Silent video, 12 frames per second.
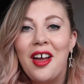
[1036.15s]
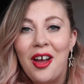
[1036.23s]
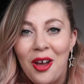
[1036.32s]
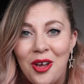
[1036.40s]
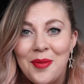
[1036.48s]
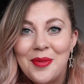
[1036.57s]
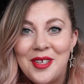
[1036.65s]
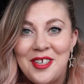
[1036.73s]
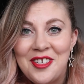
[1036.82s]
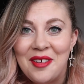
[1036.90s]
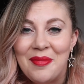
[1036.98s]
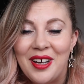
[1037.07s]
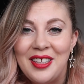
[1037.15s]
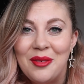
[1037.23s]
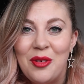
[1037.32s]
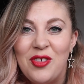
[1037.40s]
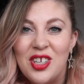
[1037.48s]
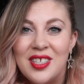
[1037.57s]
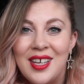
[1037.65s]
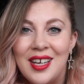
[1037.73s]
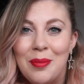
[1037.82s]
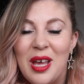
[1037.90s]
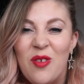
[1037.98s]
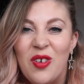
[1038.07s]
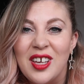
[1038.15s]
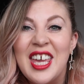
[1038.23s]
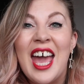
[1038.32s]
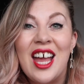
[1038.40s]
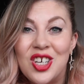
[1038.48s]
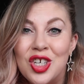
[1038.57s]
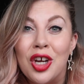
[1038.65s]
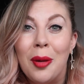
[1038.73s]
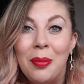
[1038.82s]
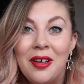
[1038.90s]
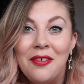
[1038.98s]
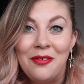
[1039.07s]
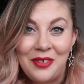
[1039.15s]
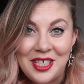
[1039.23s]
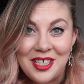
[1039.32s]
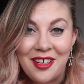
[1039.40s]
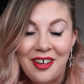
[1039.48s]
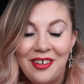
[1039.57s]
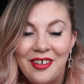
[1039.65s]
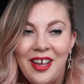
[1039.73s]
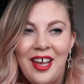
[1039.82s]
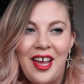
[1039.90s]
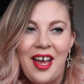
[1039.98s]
I hope that you don't mind that we've just had a bit of a catch-up video.